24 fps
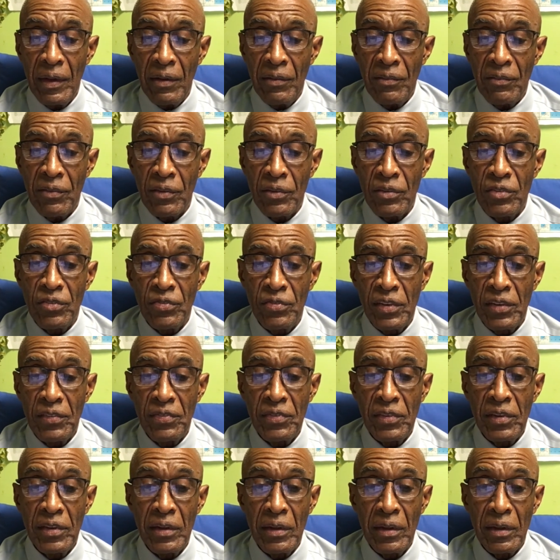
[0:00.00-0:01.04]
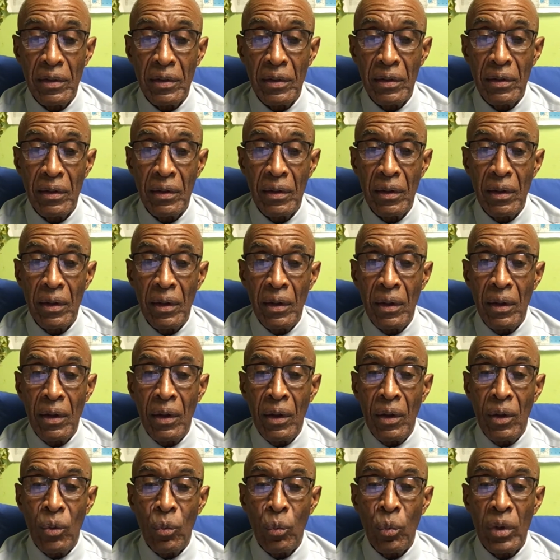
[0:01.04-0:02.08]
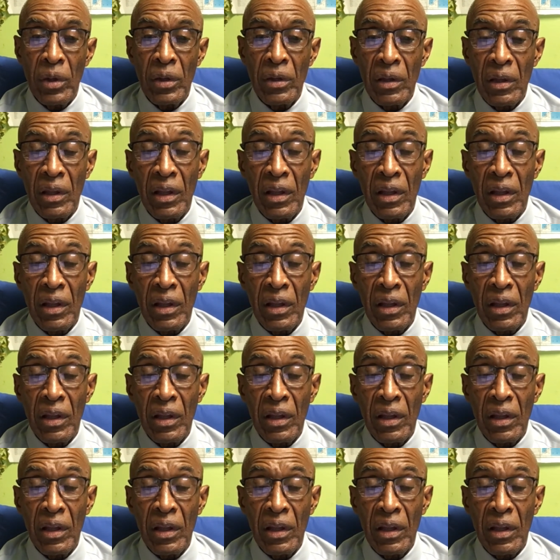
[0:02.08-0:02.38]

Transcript: Verse 15. "When